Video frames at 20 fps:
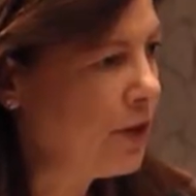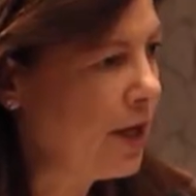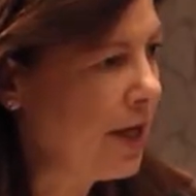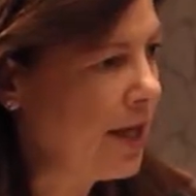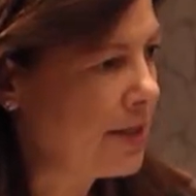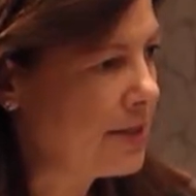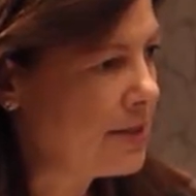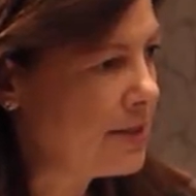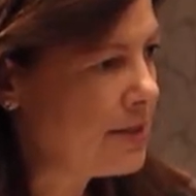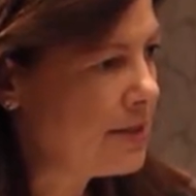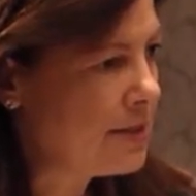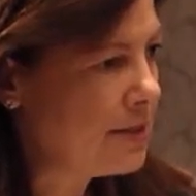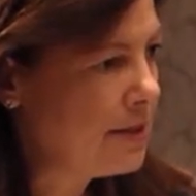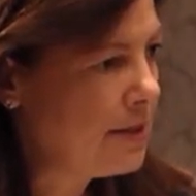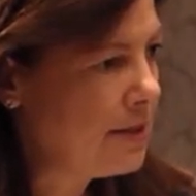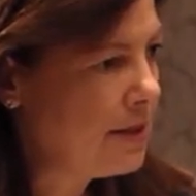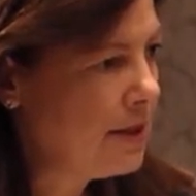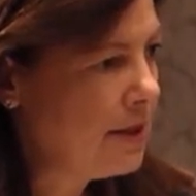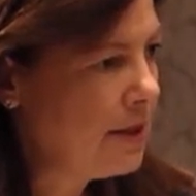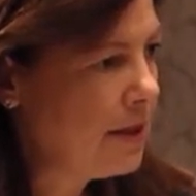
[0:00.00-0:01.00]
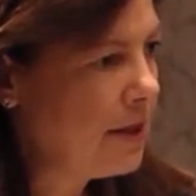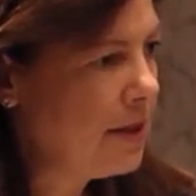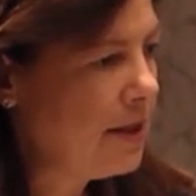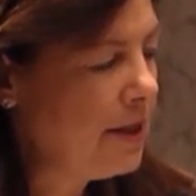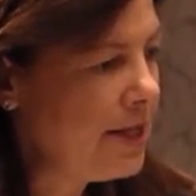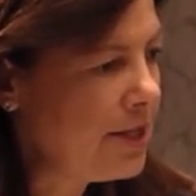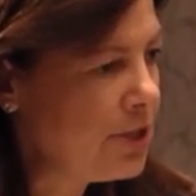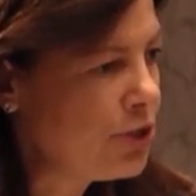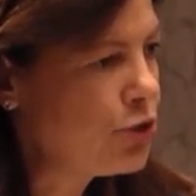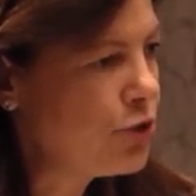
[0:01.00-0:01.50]
friends,
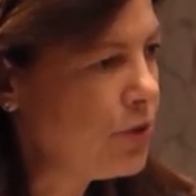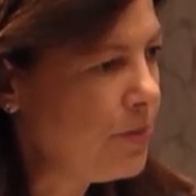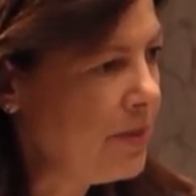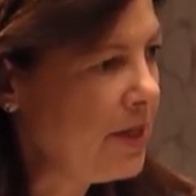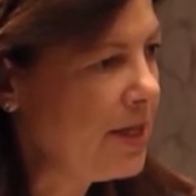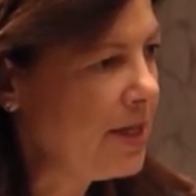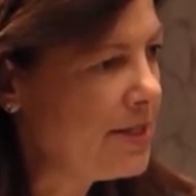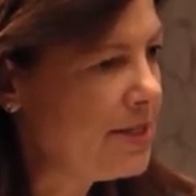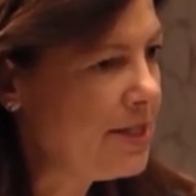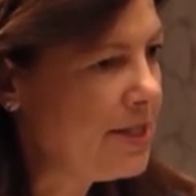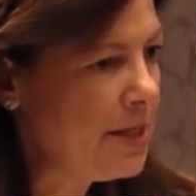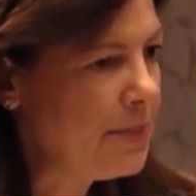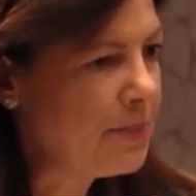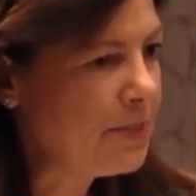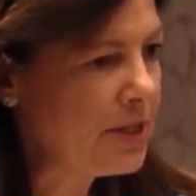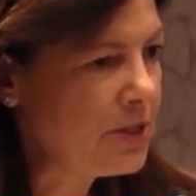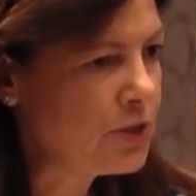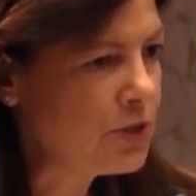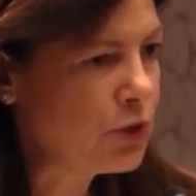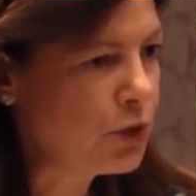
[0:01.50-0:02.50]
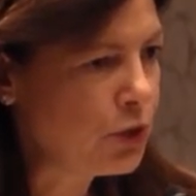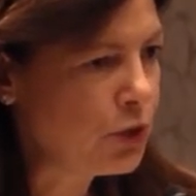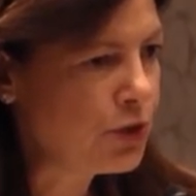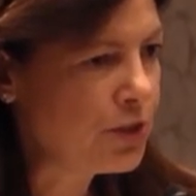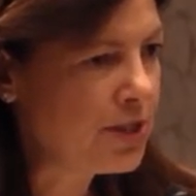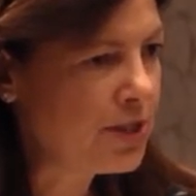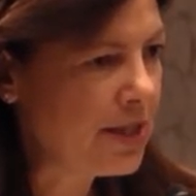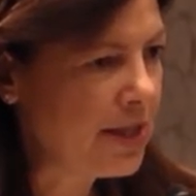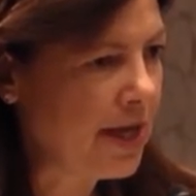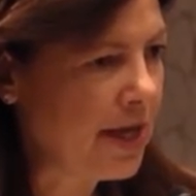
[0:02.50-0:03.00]
this should be a deep
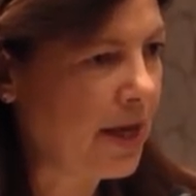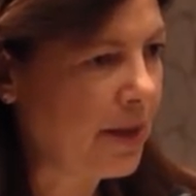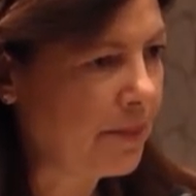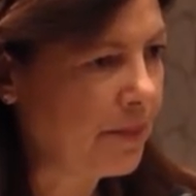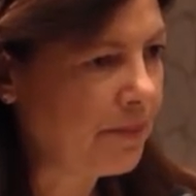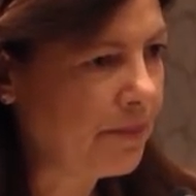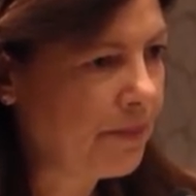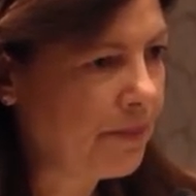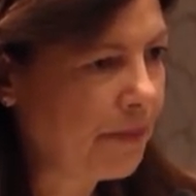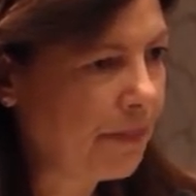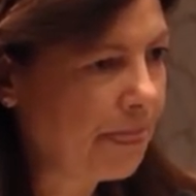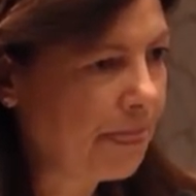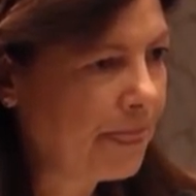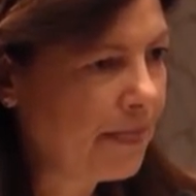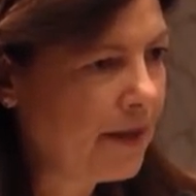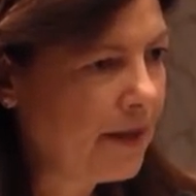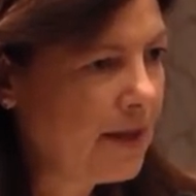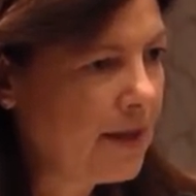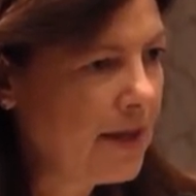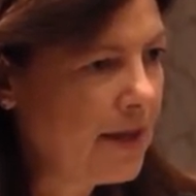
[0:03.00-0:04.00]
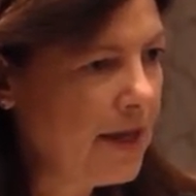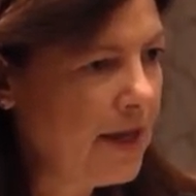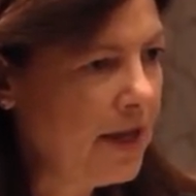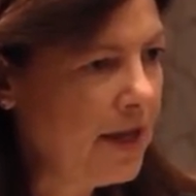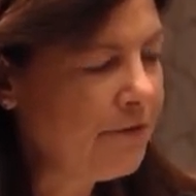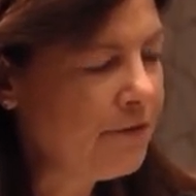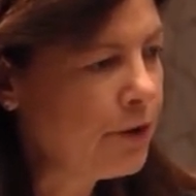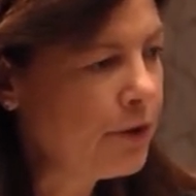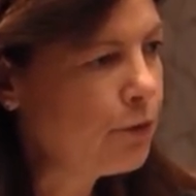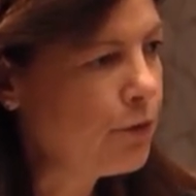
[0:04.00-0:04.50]
concern to them.
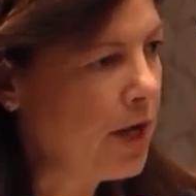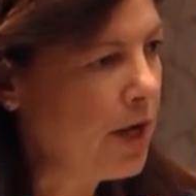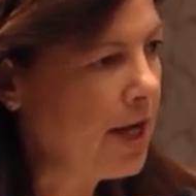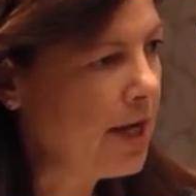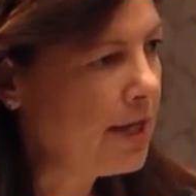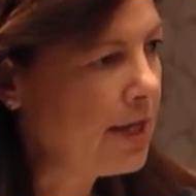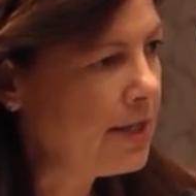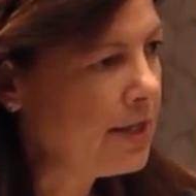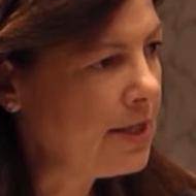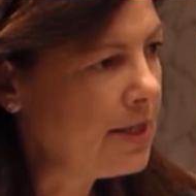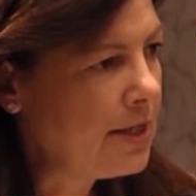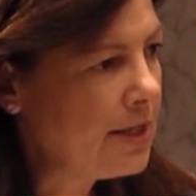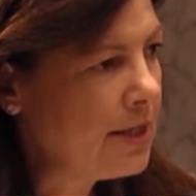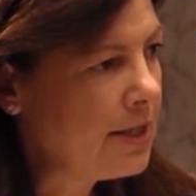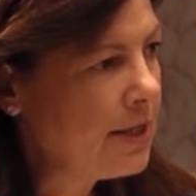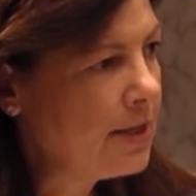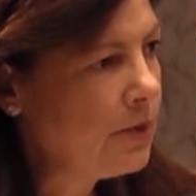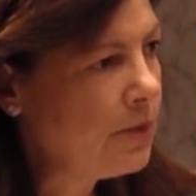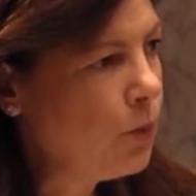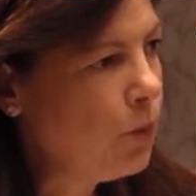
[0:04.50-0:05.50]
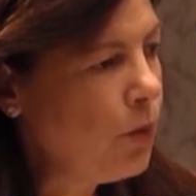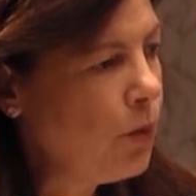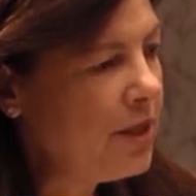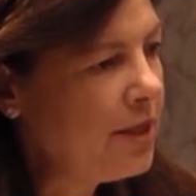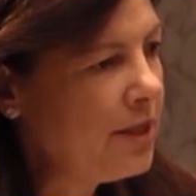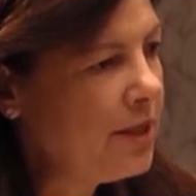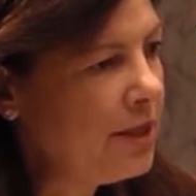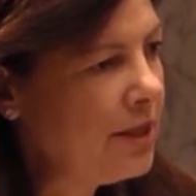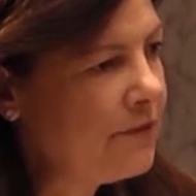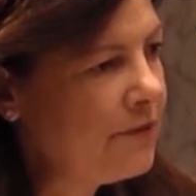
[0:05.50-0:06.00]
If Iran,
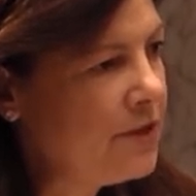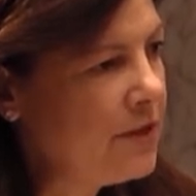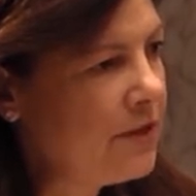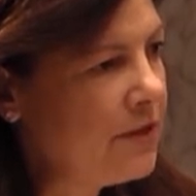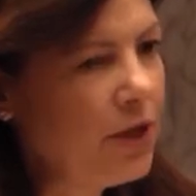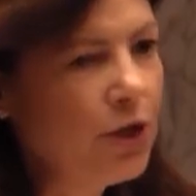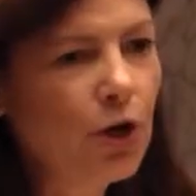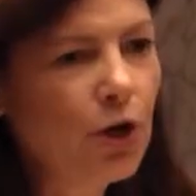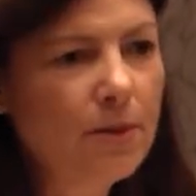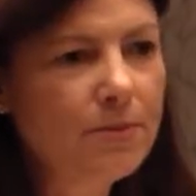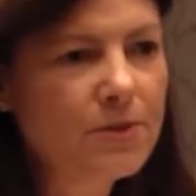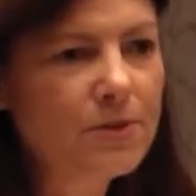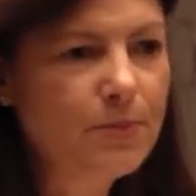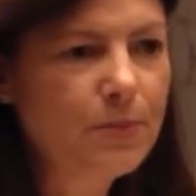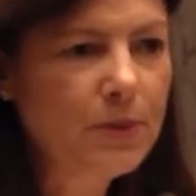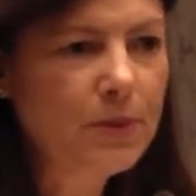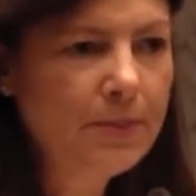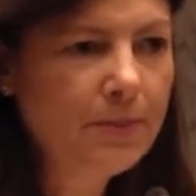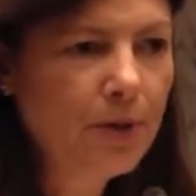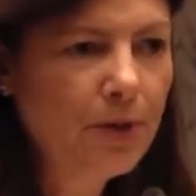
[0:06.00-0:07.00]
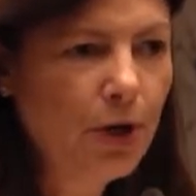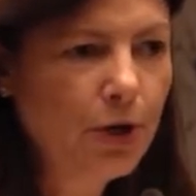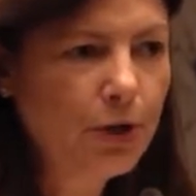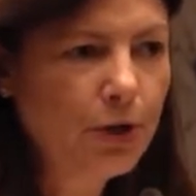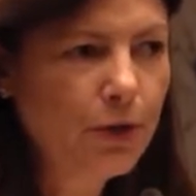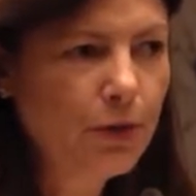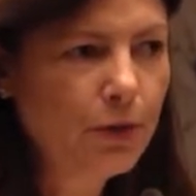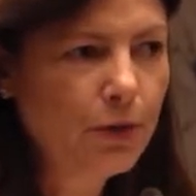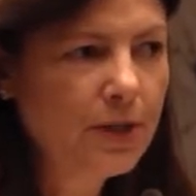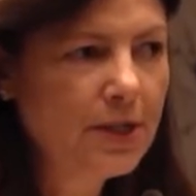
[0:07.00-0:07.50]
with the lift in the arms
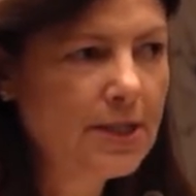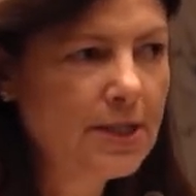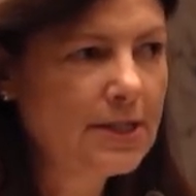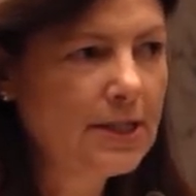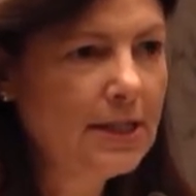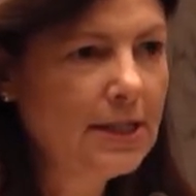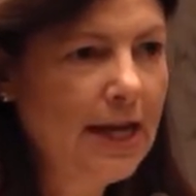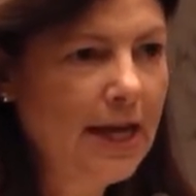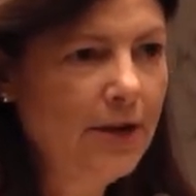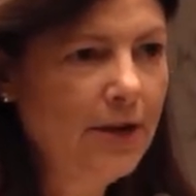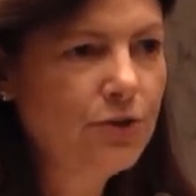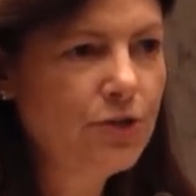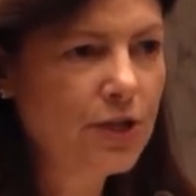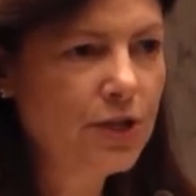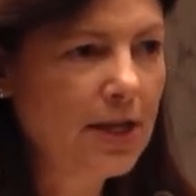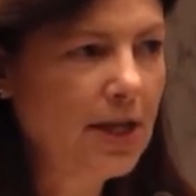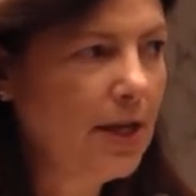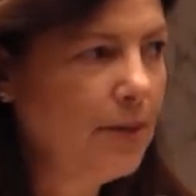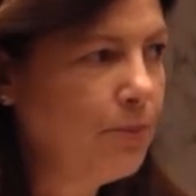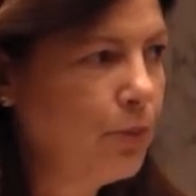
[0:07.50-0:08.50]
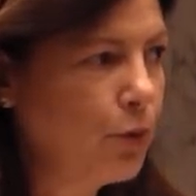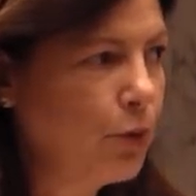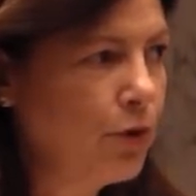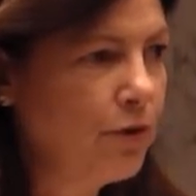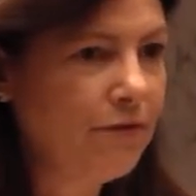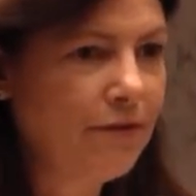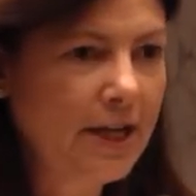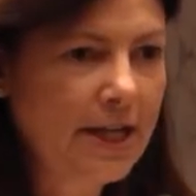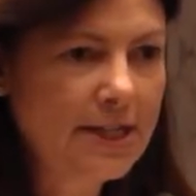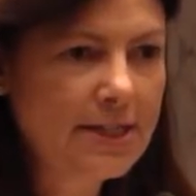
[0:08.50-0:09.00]
embargo, is allowed to get more
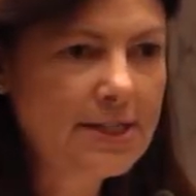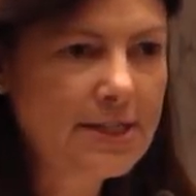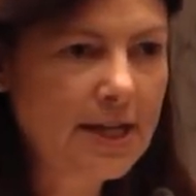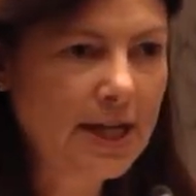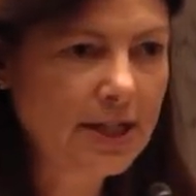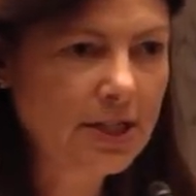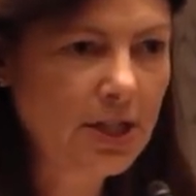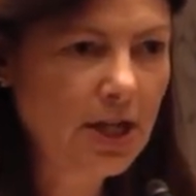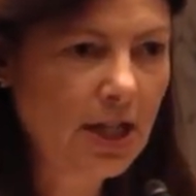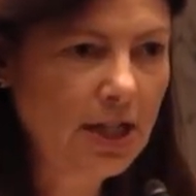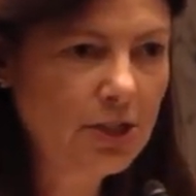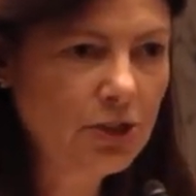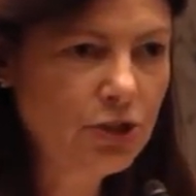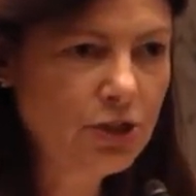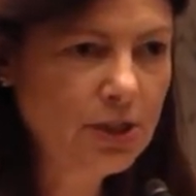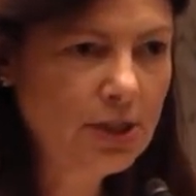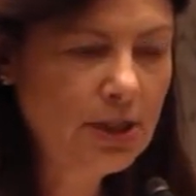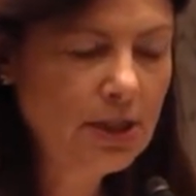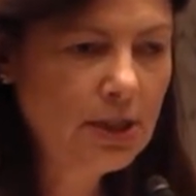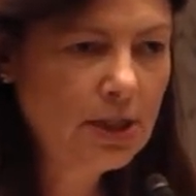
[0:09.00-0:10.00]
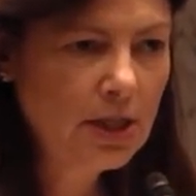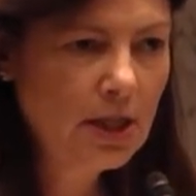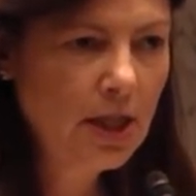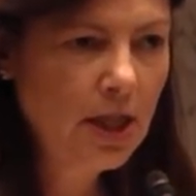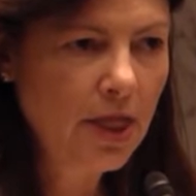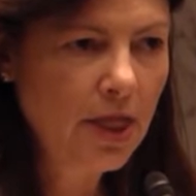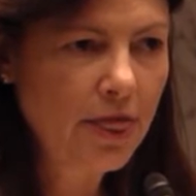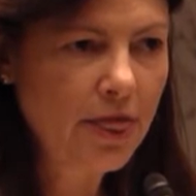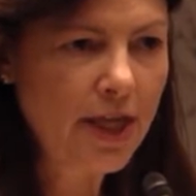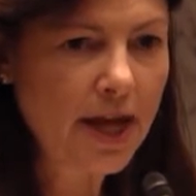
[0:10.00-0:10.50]
advanced technology,
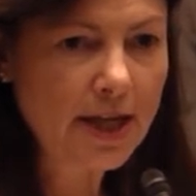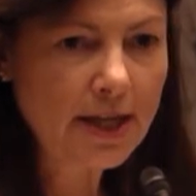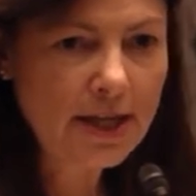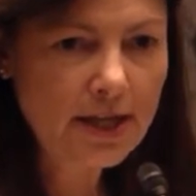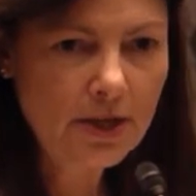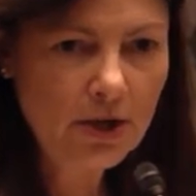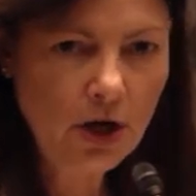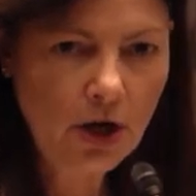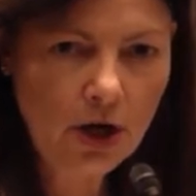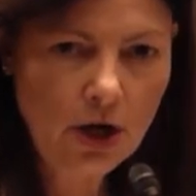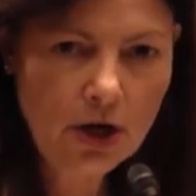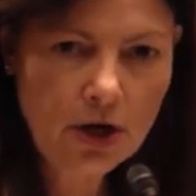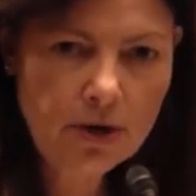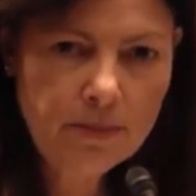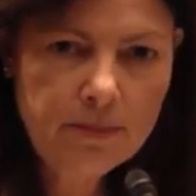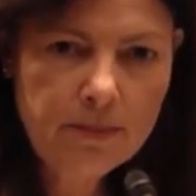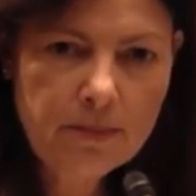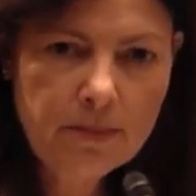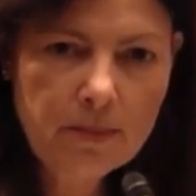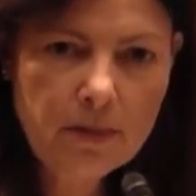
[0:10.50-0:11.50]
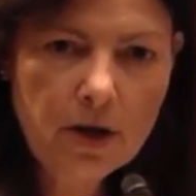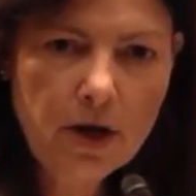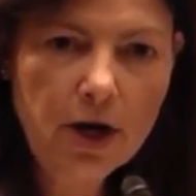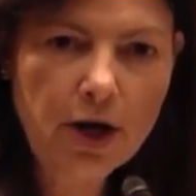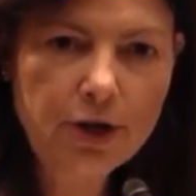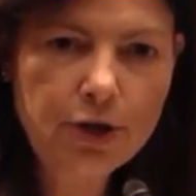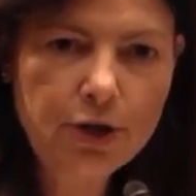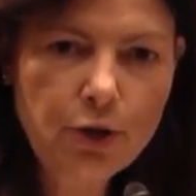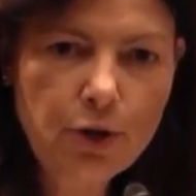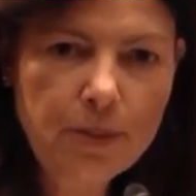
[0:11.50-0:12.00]
that can harm
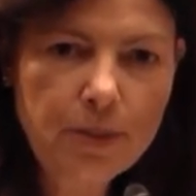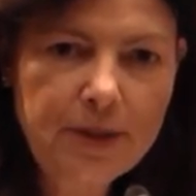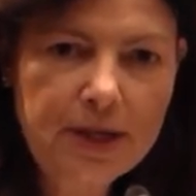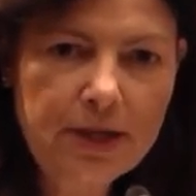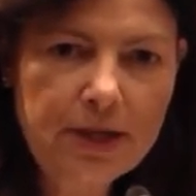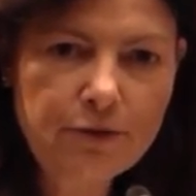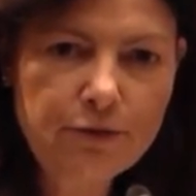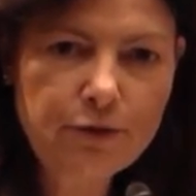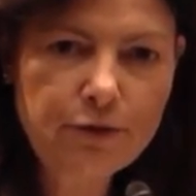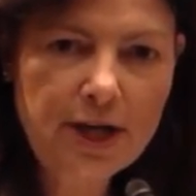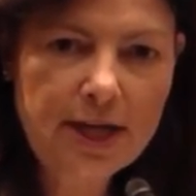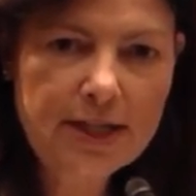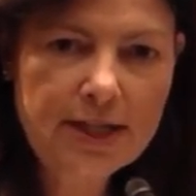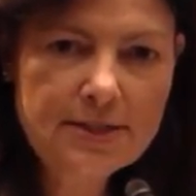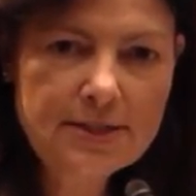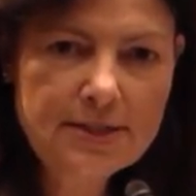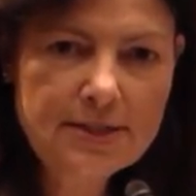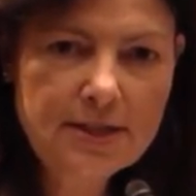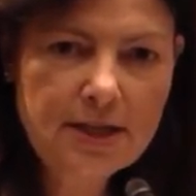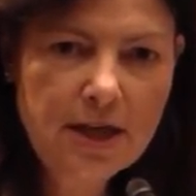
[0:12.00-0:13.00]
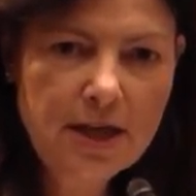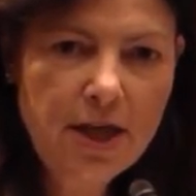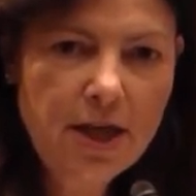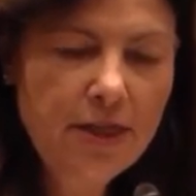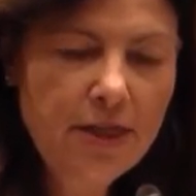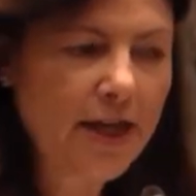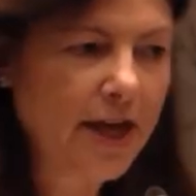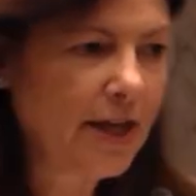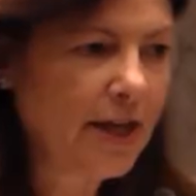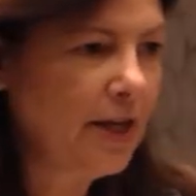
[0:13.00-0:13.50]
our European friends,
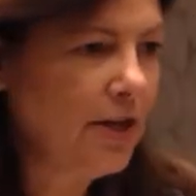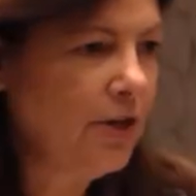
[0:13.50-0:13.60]
that